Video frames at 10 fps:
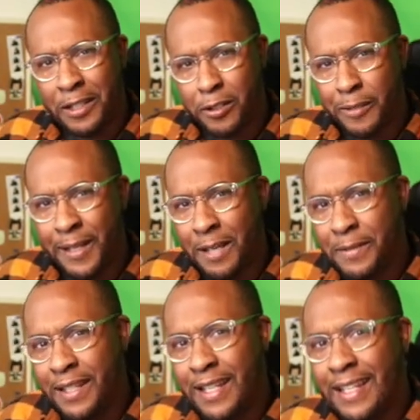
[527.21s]

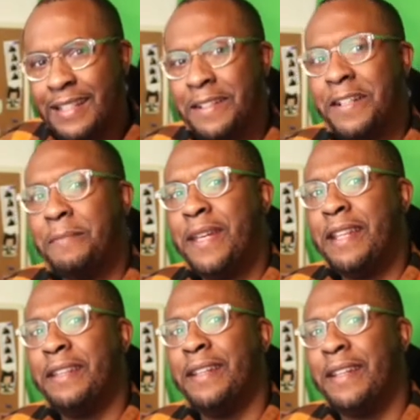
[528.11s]
Contributing.md is going to be
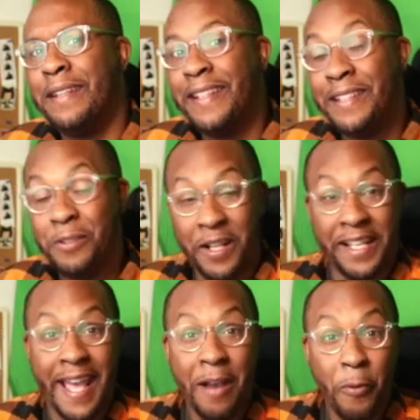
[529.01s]
the sort of
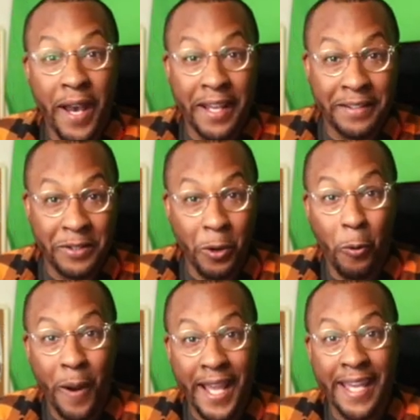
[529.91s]
gateway, the
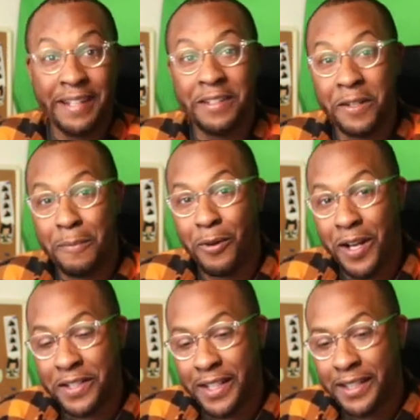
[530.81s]
doorway into your project.